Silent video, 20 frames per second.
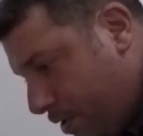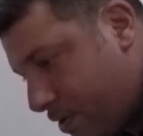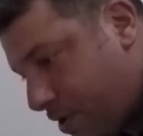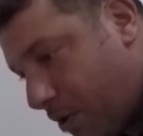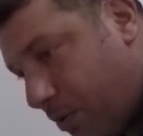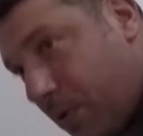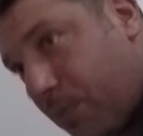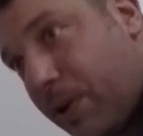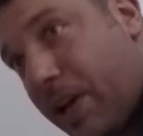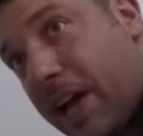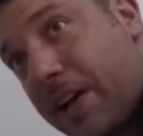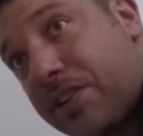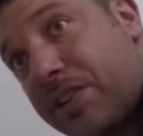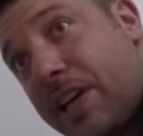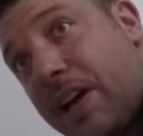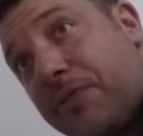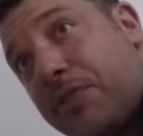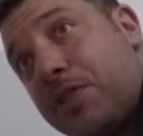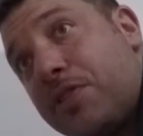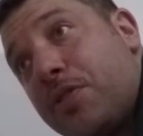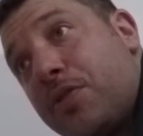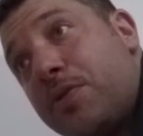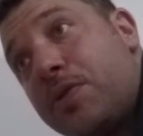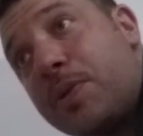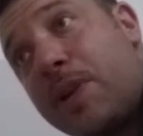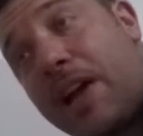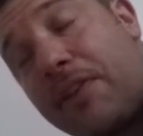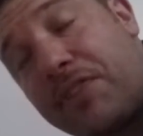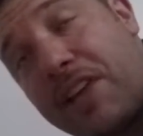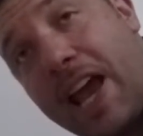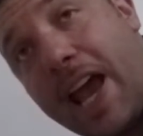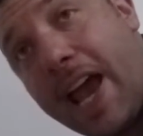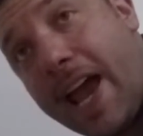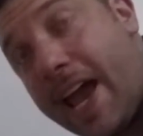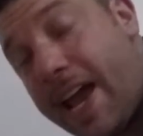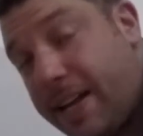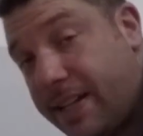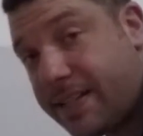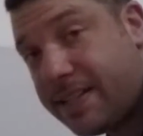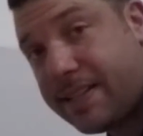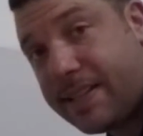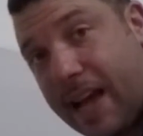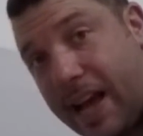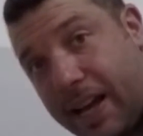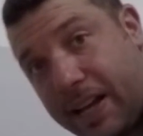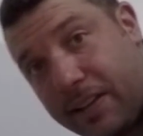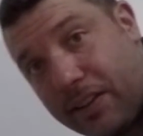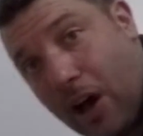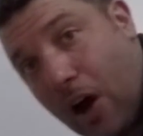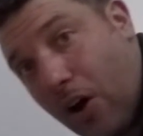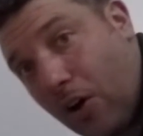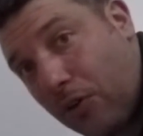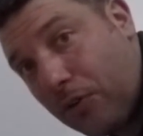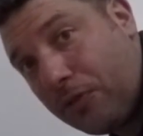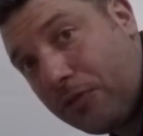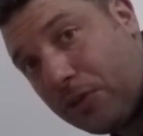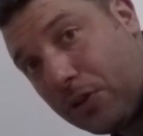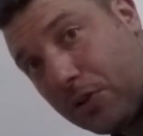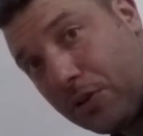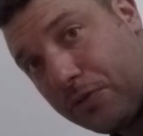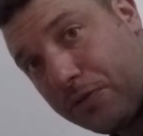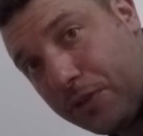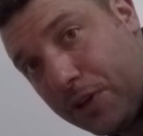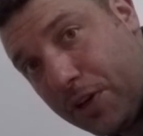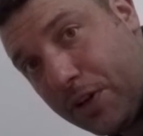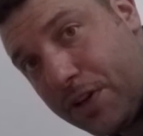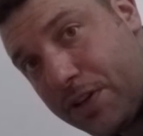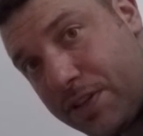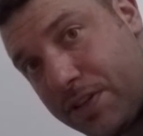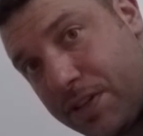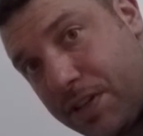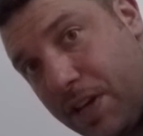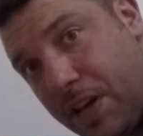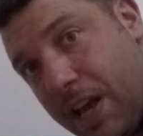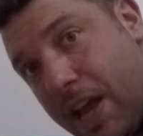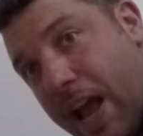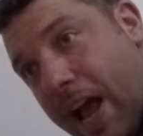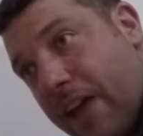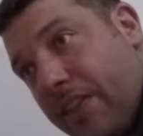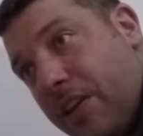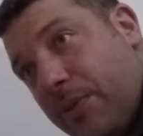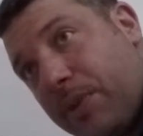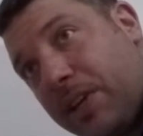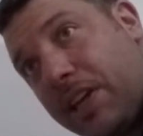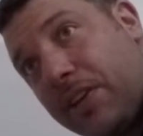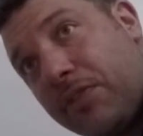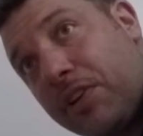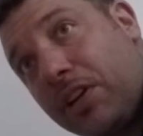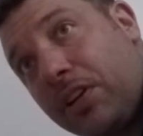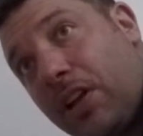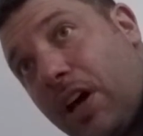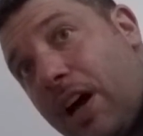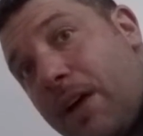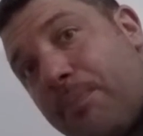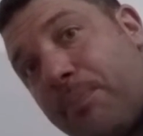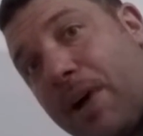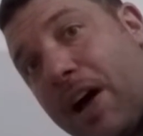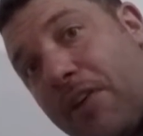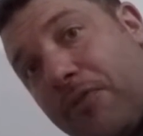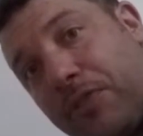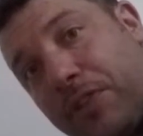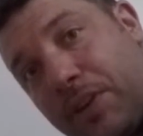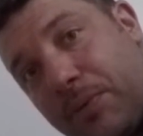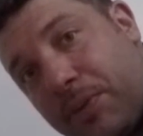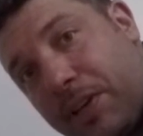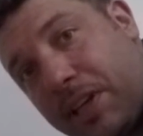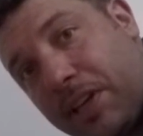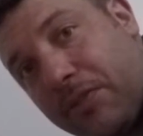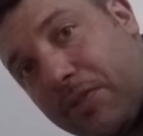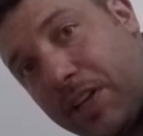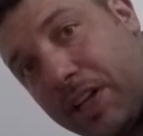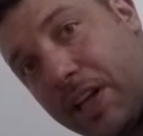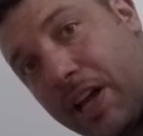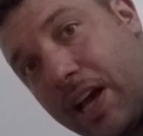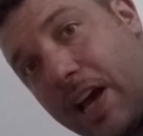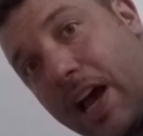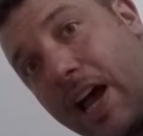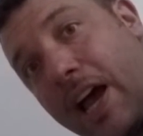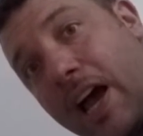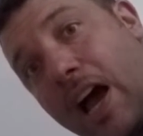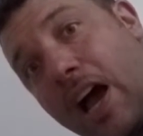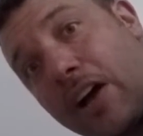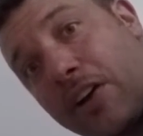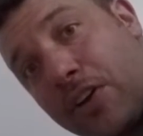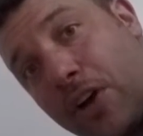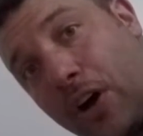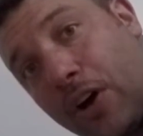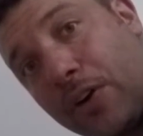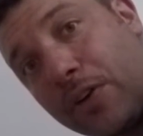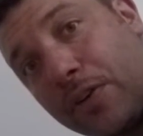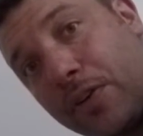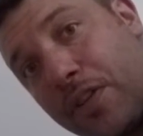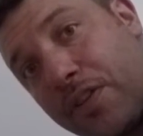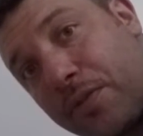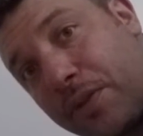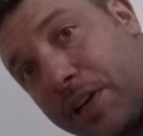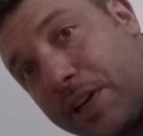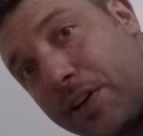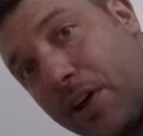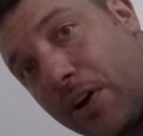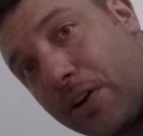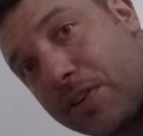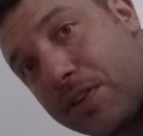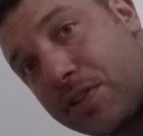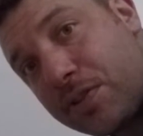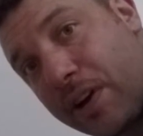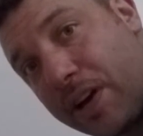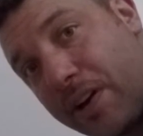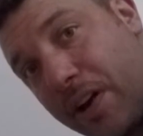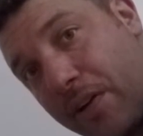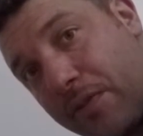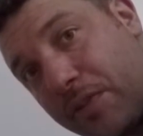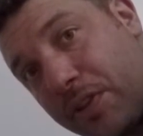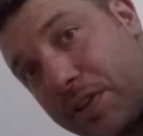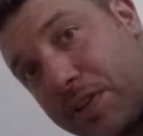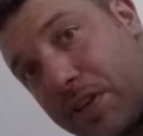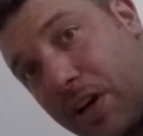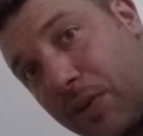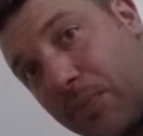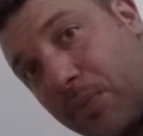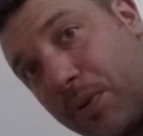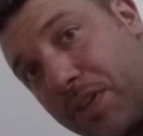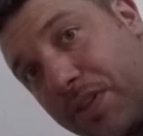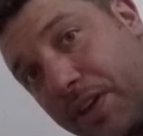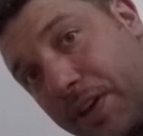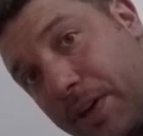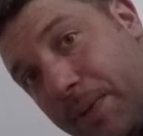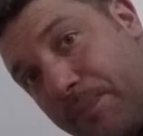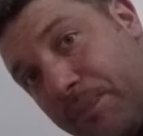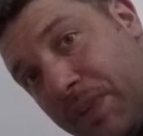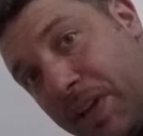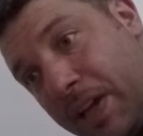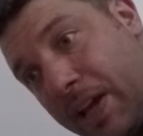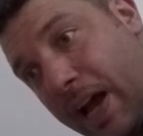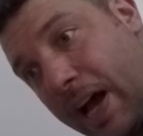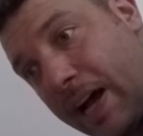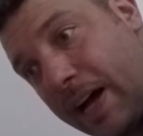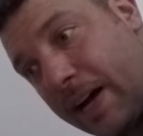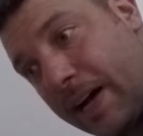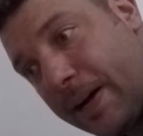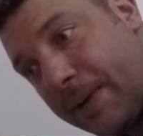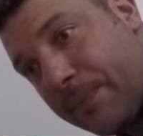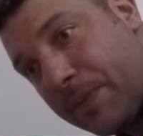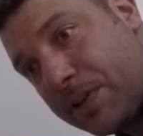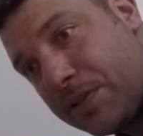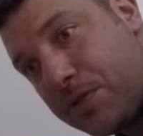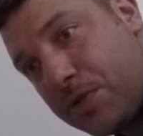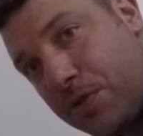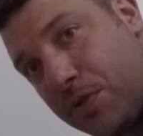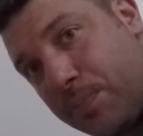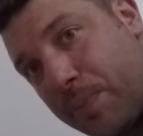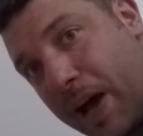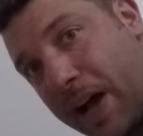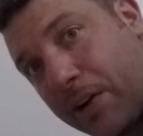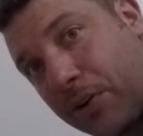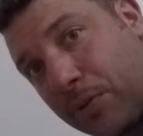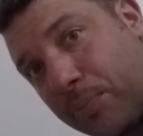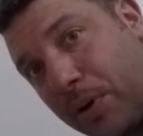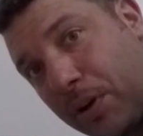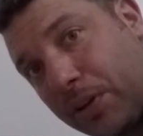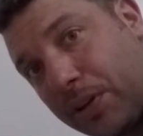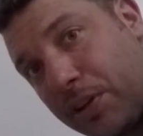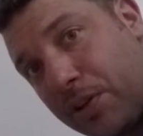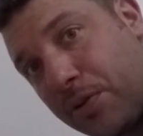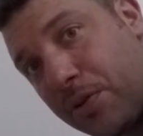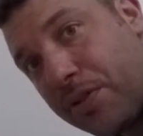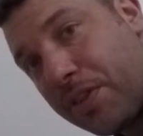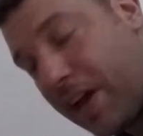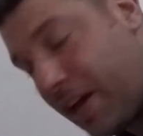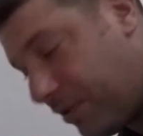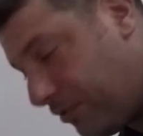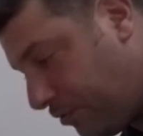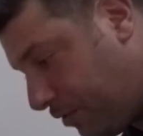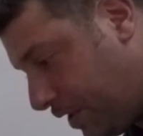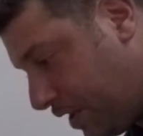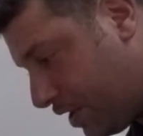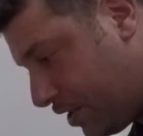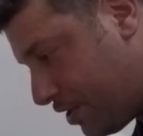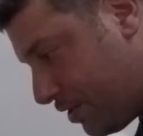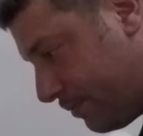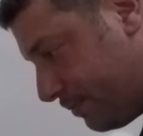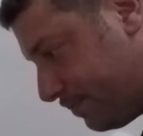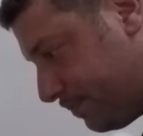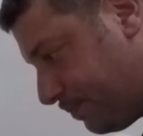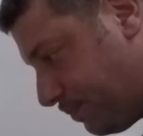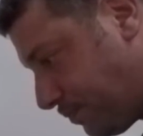So what we actually have to do is we have to hand stain the whole floor first, and then we give it a light buff, and then we give it a coat, 3 coats straight over the top with a 2-pack or polyurethane finish.